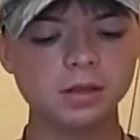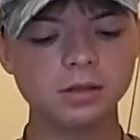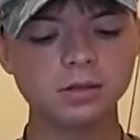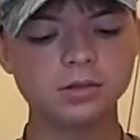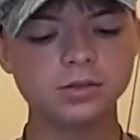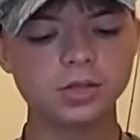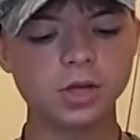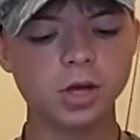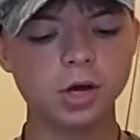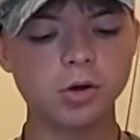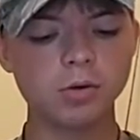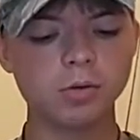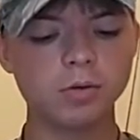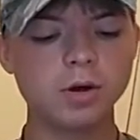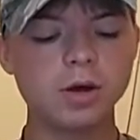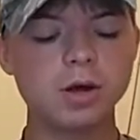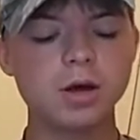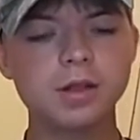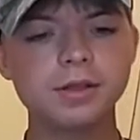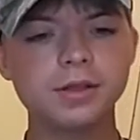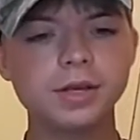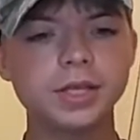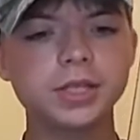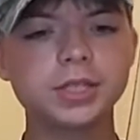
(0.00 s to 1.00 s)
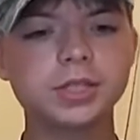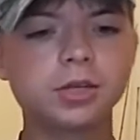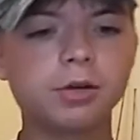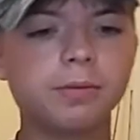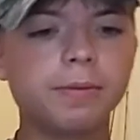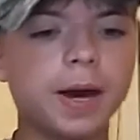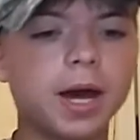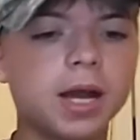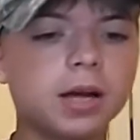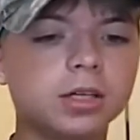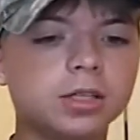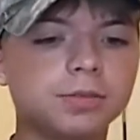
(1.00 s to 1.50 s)
So, these 2
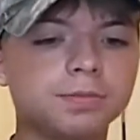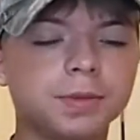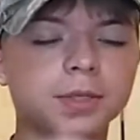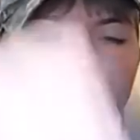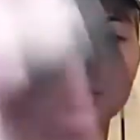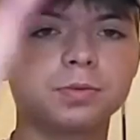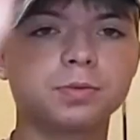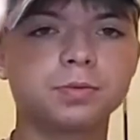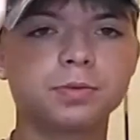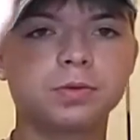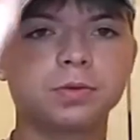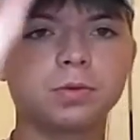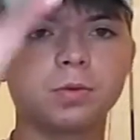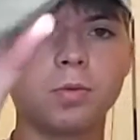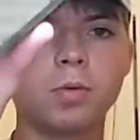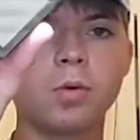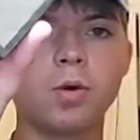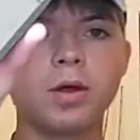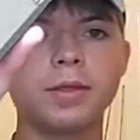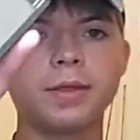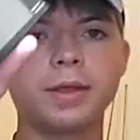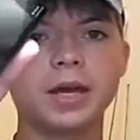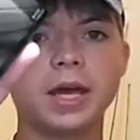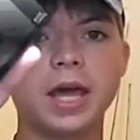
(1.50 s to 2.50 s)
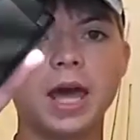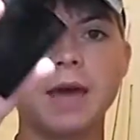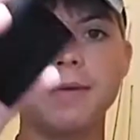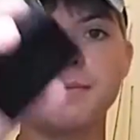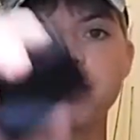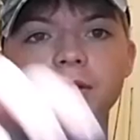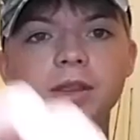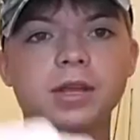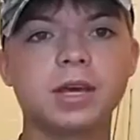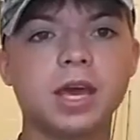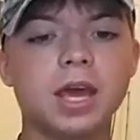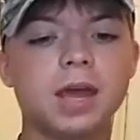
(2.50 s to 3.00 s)
batteries plus the one that came
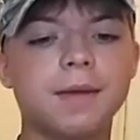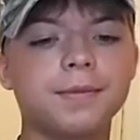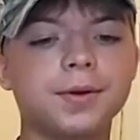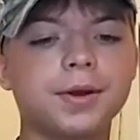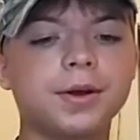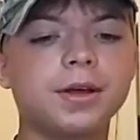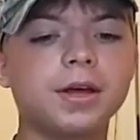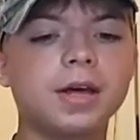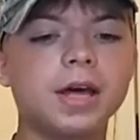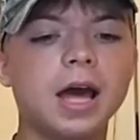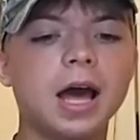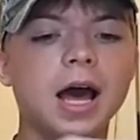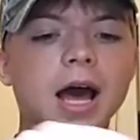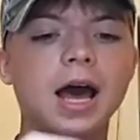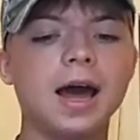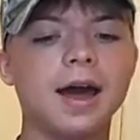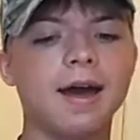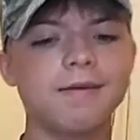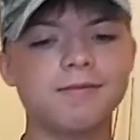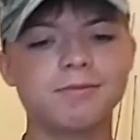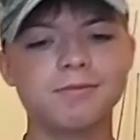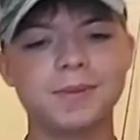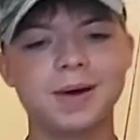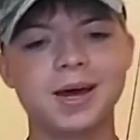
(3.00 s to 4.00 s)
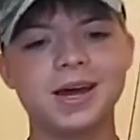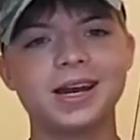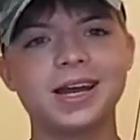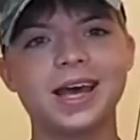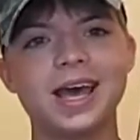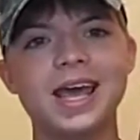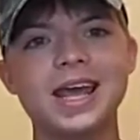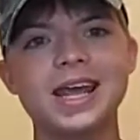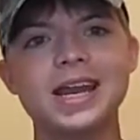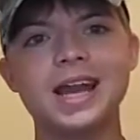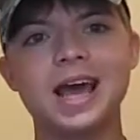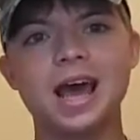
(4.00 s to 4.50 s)
with the camera, I have about
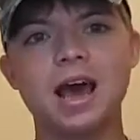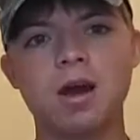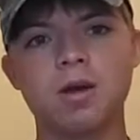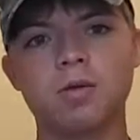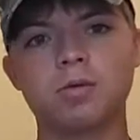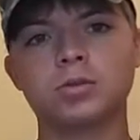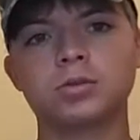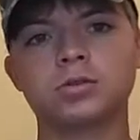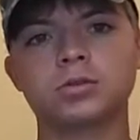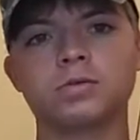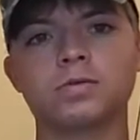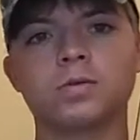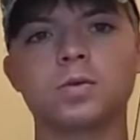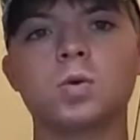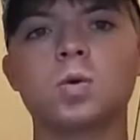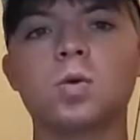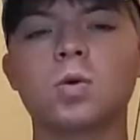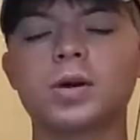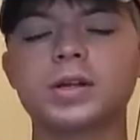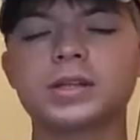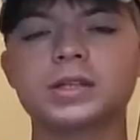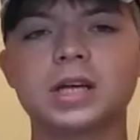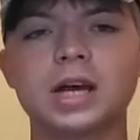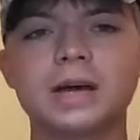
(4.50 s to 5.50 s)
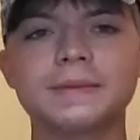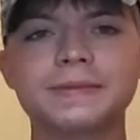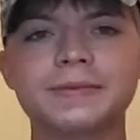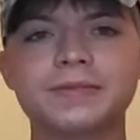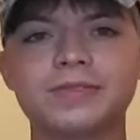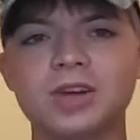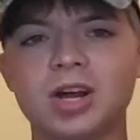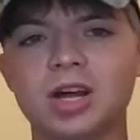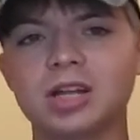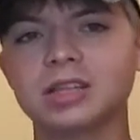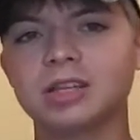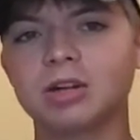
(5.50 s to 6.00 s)
8 hours of recording time,
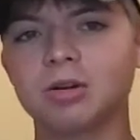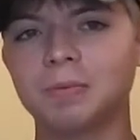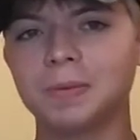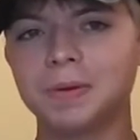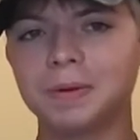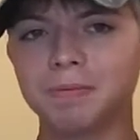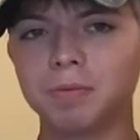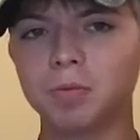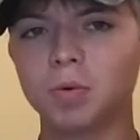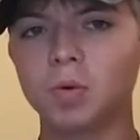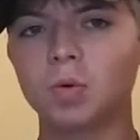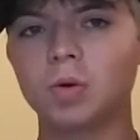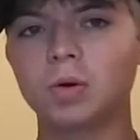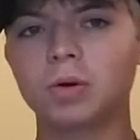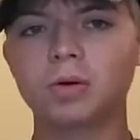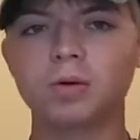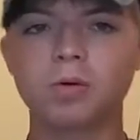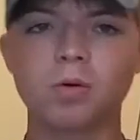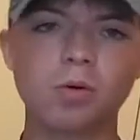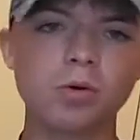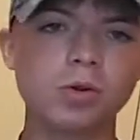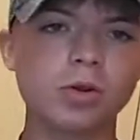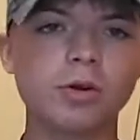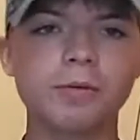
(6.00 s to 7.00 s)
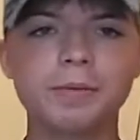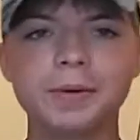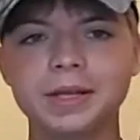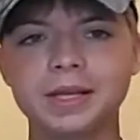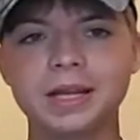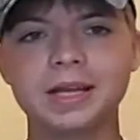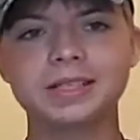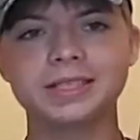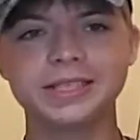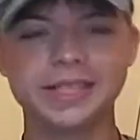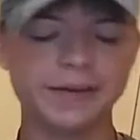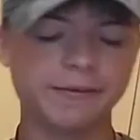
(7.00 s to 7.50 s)
if not a little bit more, or a little bit
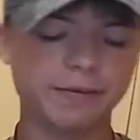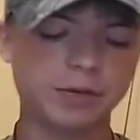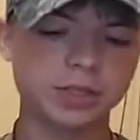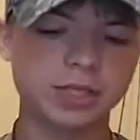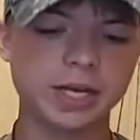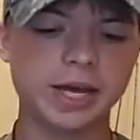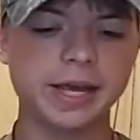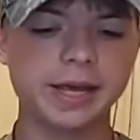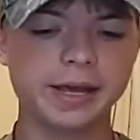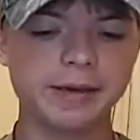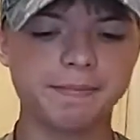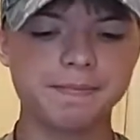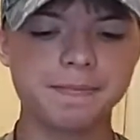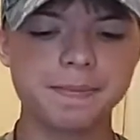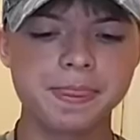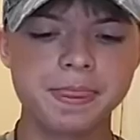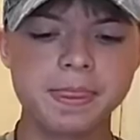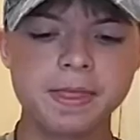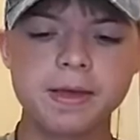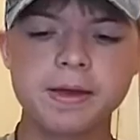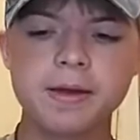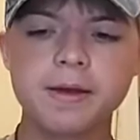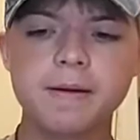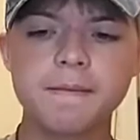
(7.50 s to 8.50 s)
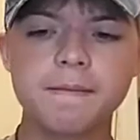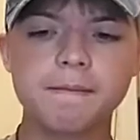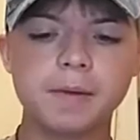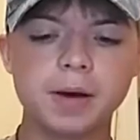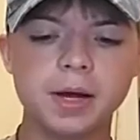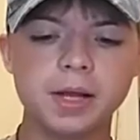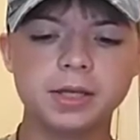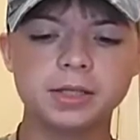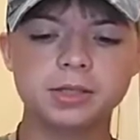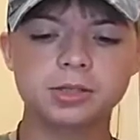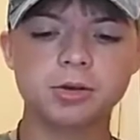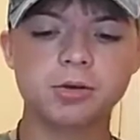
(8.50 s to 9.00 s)
less, give or take.
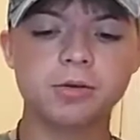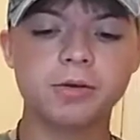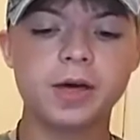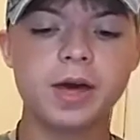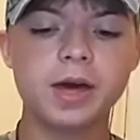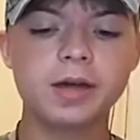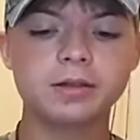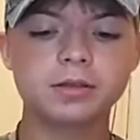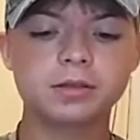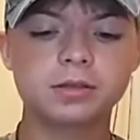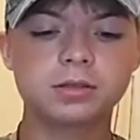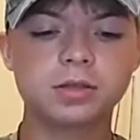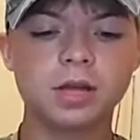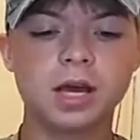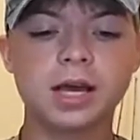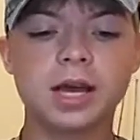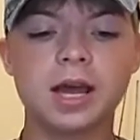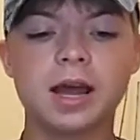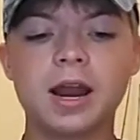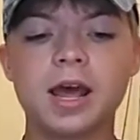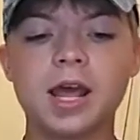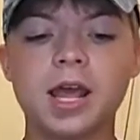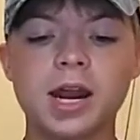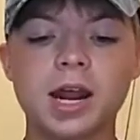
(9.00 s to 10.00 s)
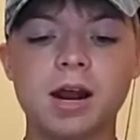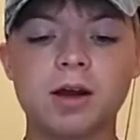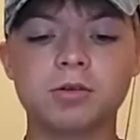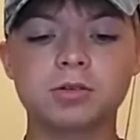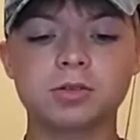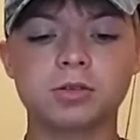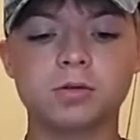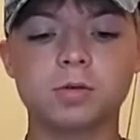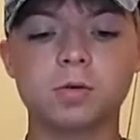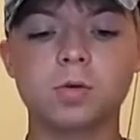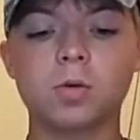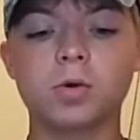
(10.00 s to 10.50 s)
But, so I got 8
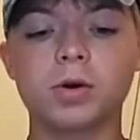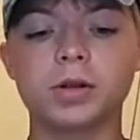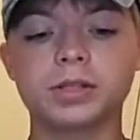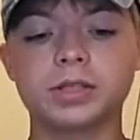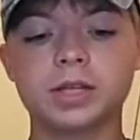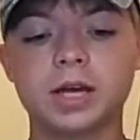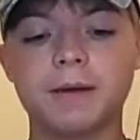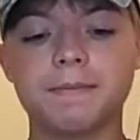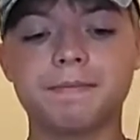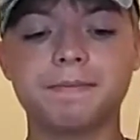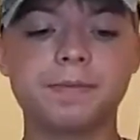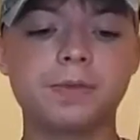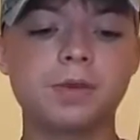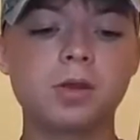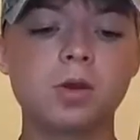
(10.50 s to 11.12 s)
hours of recording time.